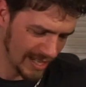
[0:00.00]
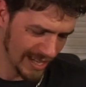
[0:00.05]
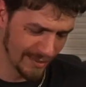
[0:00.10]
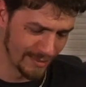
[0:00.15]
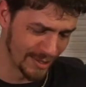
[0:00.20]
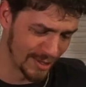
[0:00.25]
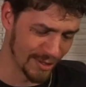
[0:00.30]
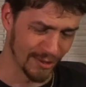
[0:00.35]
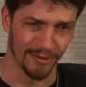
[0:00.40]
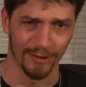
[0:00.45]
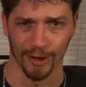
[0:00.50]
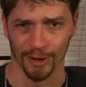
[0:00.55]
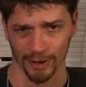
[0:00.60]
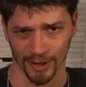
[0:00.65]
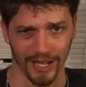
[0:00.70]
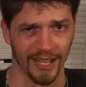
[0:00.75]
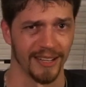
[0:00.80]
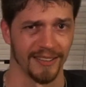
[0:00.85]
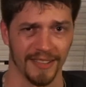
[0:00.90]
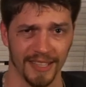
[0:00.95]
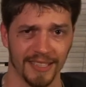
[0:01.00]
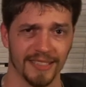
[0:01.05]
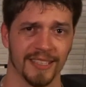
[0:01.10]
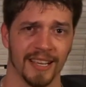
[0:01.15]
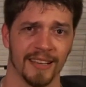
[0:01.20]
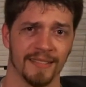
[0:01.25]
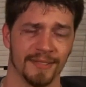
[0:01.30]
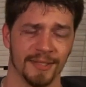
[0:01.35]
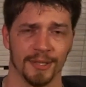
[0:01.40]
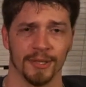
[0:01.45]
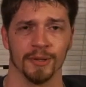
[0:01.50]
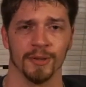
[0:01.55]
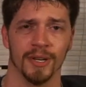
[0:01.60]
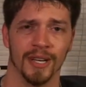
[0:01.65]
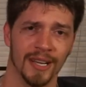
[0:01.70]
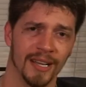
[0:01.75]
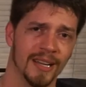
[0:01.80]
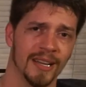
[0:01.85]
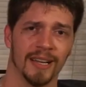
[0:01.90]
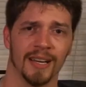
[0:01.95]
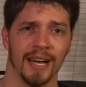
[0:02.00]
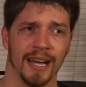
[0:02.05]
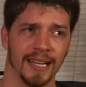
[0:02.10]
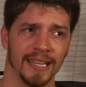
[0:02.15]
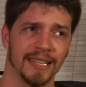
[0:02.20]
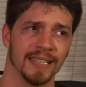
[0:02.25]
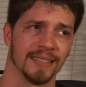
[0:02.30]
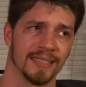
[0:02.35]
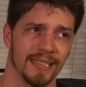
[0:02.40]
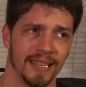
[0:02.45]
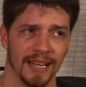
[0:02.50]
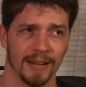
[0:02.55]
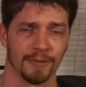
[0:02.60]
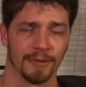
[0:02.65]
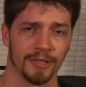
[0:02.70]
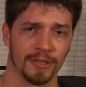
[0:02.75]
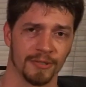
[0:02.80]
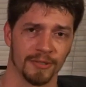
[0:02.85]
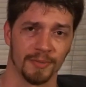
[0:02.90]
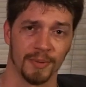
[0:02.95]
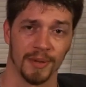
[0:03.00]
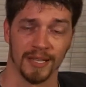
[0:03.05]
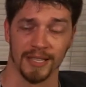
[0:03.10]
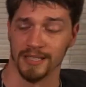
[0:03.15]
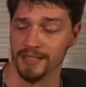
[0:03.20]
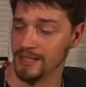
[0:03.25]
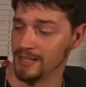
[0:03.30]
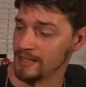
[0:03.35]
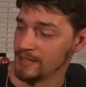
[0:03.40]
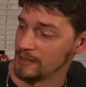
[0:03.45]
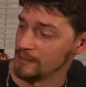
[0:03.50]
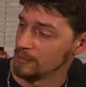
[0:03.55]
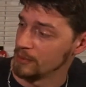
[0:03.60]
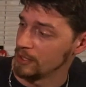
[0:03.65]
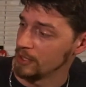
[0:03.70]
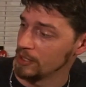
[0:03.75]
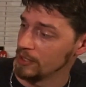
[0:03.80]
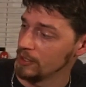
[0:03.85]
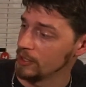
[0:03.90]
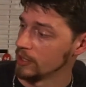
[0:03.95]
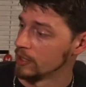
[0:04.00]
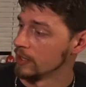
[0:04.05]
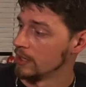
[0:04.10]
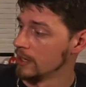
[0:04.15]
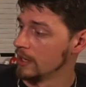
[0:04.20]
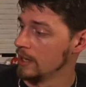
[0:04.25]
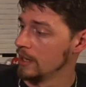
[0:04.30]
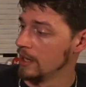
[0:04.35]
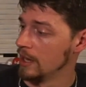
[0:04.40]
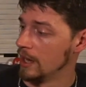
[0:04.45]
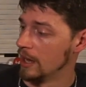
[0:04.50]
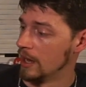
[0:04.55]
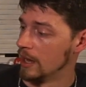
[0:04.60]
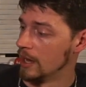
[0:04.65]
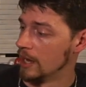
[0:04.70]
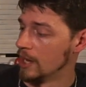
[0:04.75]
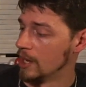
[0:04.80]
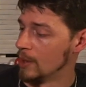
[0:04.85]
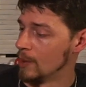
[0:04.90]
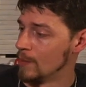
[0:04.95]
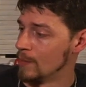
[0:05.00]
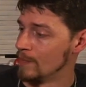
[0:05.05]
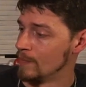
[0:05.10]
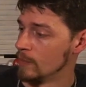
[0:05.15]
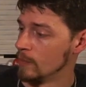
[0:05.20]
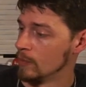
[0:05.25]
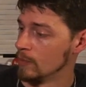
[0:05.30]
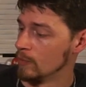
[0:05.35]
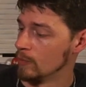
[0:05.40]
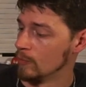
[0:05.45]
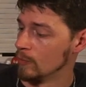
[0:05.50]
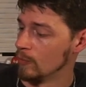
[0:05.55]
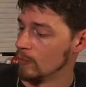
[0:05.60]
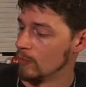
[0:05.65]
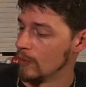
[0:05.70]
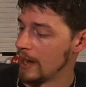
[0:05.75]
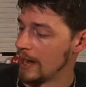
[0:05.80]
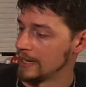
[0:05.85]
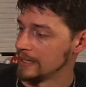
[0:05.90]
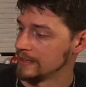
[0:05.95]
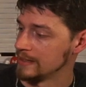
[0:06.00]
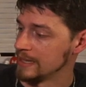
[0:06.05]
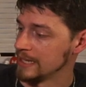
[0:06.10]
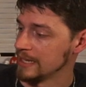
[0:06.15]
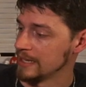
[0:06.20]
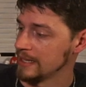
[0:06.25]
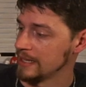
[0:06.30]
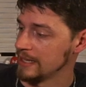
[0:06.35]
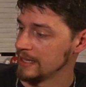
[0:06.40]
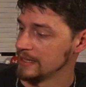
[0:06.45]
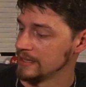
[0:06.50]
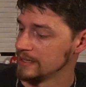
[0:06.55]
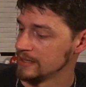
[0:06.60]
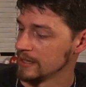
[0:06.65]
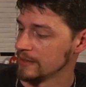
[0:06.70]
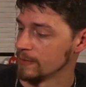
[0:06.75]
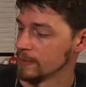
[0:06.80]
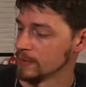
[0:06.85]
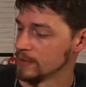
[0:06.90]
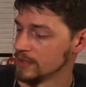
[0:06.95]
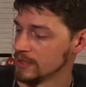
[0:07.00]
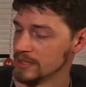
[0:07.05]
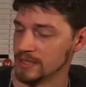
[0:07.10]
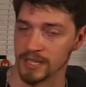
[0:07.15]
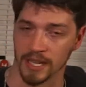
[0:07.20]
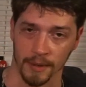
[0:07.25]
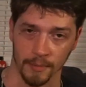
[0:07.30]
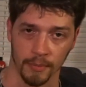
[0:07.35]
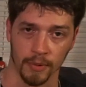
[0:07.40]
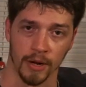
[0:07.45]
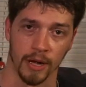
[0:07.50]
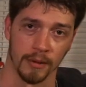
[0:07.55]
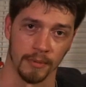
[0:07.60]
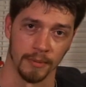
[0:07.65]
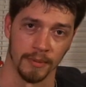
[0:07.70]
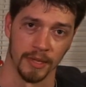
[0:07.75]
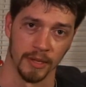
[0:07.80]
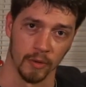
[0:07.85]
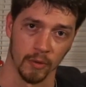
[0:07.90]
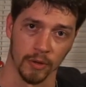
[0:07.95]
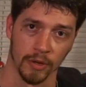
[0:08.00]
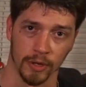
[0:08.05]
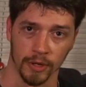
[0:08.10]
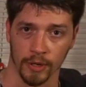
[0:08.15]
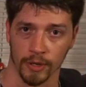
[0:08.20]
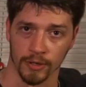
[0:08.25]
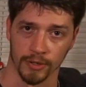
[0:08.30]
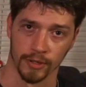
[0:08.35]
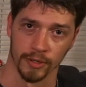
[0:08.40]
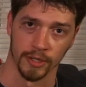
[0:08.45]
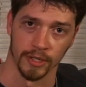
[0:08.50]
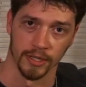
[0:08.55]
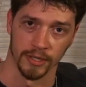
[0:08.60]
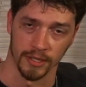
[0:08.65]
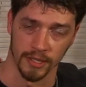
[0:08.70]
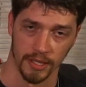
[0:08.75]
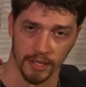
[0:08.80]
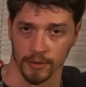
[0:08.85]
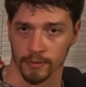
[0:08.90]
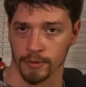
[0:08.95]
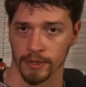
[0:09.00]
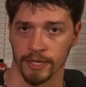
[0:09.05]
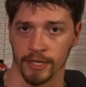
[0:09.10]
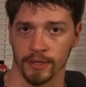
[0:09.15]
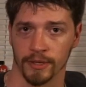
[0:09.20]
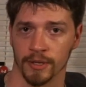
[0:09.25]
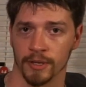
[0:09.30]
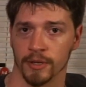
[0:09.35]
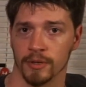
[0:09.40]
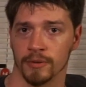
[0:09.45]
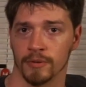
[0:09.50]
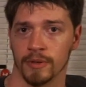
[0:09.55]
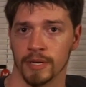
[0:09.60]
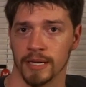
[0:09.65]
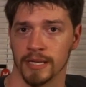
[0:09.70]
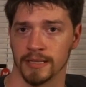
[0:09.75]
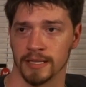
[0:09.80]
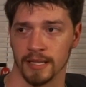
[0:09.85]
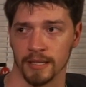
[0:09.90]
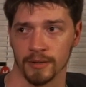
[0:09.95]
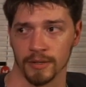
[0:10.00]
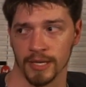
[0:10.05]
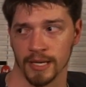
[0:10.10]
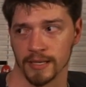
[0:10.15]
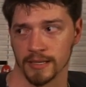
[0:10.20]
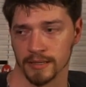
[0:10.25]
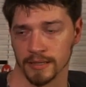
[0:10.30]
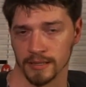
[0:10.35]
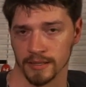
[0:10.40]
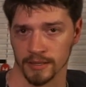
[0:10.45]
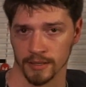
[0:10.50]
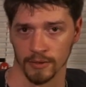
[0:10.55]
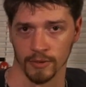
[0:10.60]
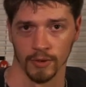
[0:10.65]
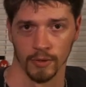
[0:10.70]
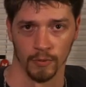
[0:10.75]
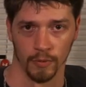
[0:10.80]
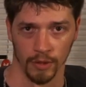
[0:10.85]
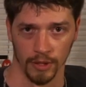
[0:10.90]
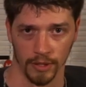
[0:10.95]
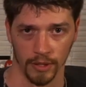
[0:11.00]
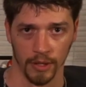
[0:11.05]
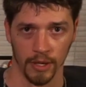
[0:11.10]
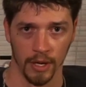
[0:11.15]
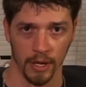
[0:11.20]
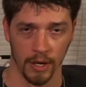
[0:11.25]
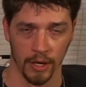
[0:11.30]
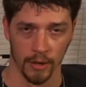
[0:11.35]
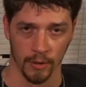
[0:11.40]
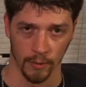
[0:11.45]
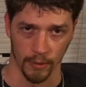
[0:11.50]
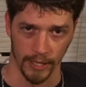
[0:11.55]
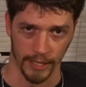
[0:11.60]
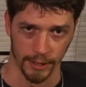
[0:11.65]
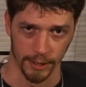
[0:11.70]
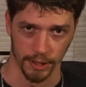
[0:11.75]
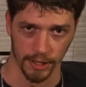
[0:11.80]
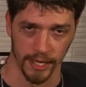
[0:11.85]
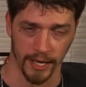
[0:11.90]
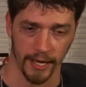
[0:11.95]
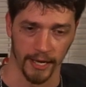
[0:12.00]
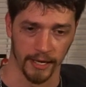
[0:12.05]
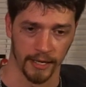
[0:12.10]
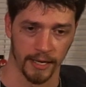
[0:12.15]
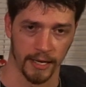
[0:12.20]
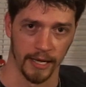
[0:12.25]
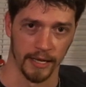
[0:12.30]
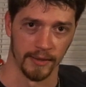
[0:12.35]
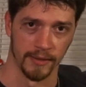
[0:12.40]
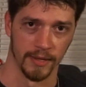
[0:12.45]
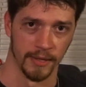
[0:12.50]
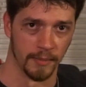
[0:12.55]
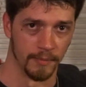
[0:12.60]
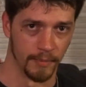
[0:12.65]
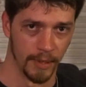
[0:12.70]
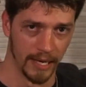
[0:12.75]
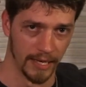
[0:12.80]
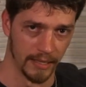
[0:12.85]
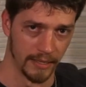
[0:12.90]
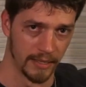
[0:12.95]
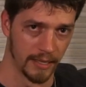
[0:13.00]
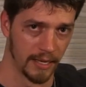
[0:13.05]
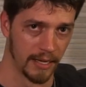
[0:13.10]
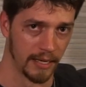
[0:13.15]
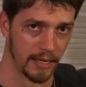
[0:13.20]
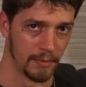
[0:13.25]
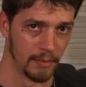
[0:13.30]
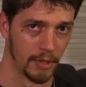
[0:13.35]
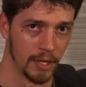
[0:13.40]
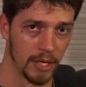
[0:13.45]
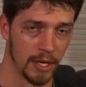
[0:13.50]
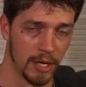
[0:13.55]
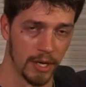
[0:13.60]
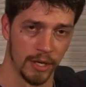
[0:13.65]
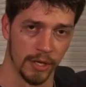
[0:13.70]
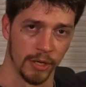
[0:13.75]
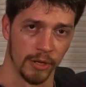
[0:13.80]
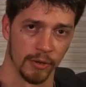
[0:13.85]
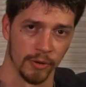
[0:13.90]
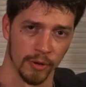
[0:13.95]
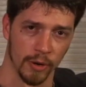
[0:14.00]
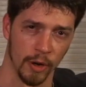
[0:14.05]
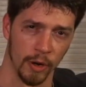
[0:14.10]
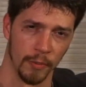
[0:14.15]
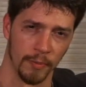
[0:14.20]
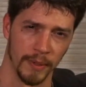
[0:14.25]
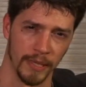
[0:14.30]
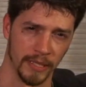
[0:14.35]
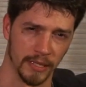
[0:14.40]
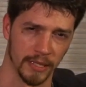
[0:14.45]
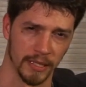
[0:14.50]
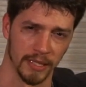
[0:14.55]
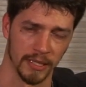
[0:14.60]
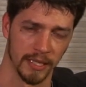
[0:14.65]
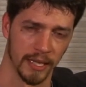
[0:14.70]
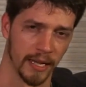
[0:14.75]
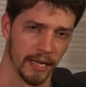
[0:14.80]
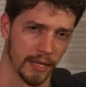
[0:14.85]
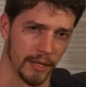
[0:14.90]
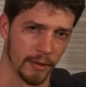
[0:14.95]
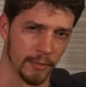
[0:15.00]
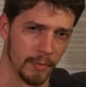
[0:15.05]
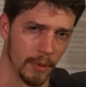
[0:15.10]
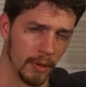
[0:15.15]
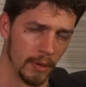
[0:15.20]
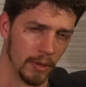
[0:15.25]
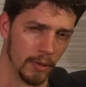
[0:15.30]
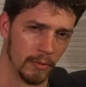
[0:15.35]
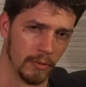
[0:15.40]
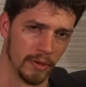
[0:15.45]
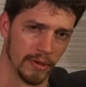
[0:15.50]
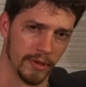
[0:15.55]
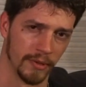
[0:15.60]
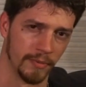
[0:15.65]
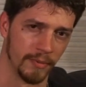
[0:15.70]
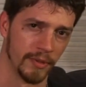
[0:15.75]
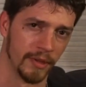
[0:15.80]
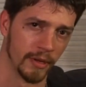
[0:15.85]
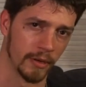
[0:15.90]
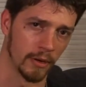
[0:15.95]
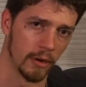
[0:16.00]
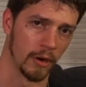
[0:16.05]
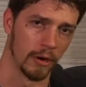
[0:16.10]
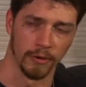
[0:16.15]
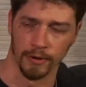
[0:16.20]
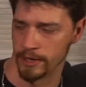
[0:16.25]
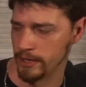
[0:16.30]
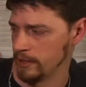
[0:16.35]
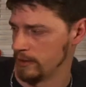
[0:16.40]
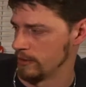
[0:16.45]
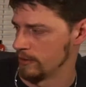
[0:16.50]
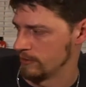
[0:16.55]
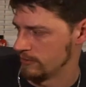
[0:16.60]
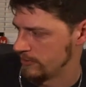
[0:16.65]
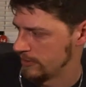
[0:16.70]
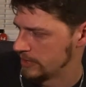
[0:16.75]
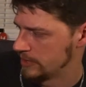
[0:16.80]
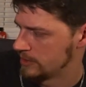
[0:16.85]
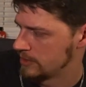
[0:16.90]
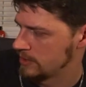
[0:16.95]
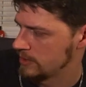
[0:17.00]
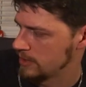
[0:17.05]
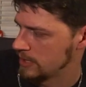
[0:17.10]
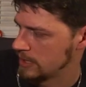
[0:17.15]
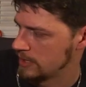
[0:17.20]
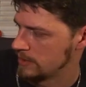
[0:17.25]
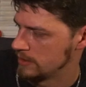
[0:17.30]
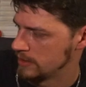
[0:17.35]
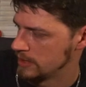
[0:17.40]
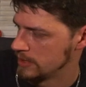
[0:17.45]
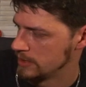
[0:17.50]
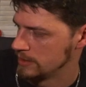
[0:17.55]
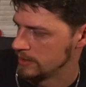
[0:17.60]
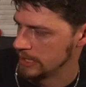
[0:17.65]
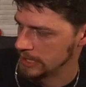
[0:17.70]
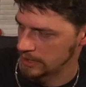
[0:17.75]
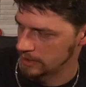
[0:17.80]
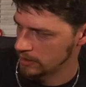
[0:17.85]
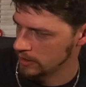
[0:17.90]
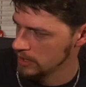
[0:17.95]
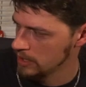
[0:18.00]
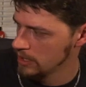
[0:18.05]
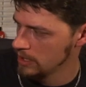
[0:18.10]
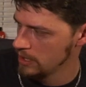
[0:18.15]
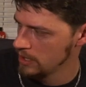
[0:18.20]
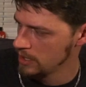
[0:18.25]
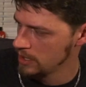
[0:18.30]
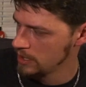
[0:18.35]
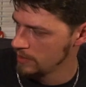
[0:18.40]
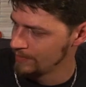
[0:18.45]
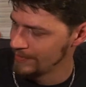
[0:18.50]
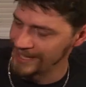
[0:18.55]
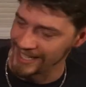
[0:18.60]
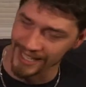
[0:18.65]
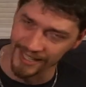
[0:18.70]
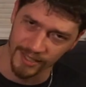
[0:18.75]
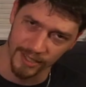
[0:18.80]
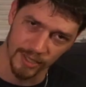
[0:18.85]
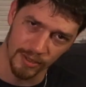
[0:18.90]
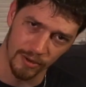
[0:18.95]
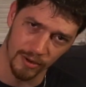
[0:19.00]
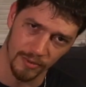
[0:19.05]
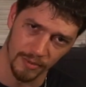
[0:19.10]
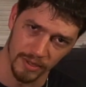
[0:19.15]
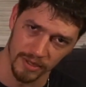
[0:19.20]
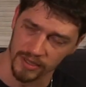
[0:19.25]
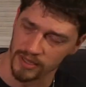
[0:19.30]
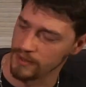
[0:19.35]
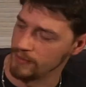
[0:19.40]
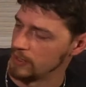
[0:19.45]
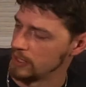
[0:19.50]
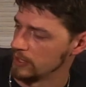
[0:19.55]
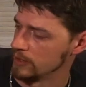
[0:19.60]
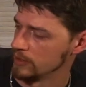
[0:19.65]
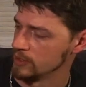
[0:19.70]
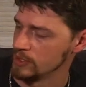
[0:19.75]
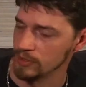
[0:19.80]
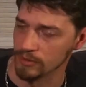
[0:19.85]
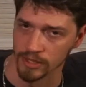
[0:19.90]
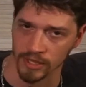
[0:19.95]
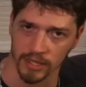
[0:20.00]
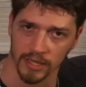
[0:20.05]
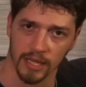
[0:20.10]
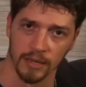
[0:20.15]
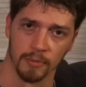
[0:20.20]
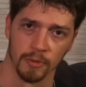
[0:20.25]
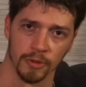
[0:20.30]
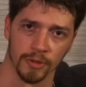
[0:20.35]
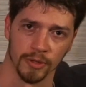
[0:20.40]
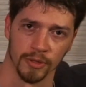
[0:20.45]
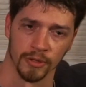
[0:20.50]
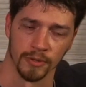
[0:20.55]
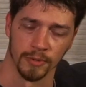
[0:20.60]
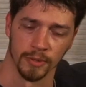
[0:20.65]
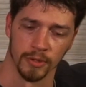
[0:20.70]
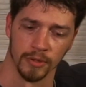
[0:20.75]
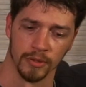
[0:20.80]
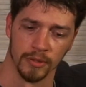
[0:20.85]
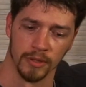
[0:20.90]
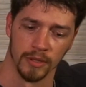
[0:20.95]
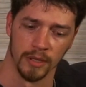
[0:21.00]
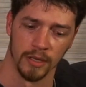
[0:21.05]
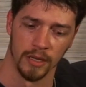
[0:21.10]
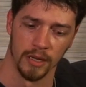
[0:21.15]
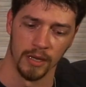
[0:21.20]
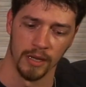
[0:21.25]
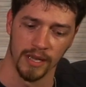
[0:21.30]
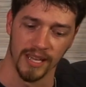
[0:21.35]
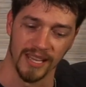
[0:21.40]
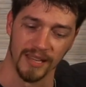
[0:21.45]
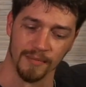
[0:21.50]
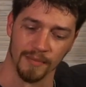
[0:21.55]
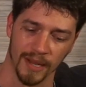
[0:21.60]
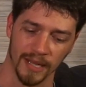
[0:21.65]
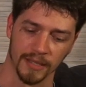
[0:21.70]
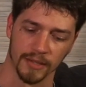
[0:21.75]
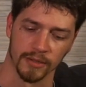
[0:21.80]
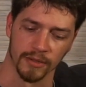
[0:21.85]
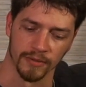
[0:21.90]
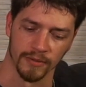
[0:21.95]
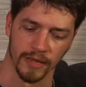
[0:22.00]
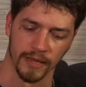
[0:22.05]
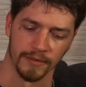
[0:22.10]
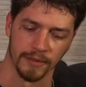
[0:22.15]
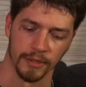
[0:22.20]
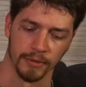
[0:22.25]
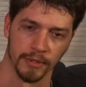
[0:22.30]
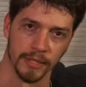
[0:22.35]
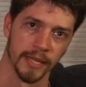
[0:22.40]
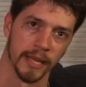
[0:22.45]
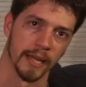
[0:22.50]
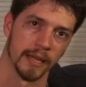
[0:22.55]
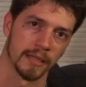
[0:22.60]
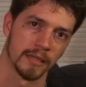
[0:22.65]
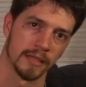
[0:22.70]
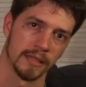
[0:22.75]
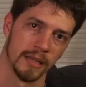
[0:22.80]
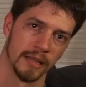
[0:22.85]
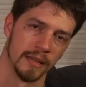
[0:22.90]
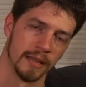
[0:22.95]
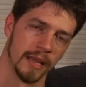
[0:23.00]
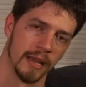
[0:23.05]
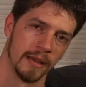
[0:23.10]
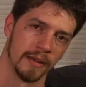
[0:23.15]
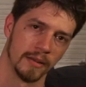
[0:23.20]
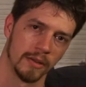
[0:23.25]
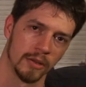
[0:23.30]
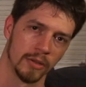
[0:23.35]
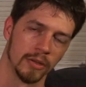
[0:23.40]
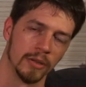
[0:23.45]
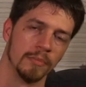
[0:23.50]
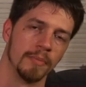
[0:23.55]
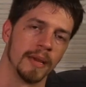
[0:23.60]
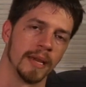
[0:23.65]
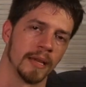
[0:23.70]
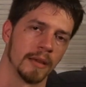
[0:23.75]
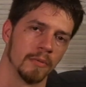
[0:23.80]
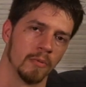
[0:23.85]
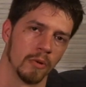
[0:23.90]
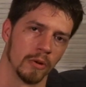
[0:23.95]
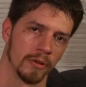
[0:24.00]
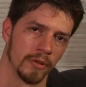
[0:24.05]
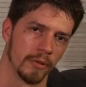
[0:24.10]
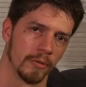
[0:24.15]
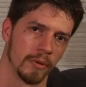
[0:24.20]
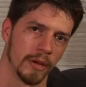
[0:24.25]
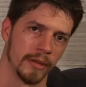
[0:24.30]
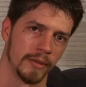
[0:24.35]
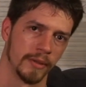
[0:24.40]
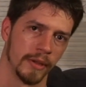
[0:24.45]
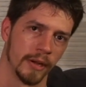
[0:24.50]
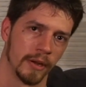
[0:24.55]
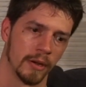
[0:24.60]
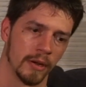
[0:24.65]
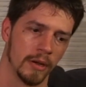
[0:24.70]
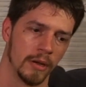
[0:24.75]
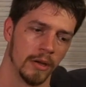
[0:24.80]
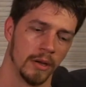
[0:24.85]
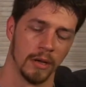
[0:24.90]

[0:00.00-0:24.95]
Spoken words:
I mean, so far a lot of things have, so I guess in that retrospect, he's actually pretty good. I think he suffers the same problem that Gorgon Archer does in Arena, though, as he only has a 0-1 range attack, and then by the time you're hoping to attack your opponent with him, they're already in your face, and then But he has 2 armor and 7 health, so he's a lot more durable. He might survive 2 attacks, and that could make him worth it right there.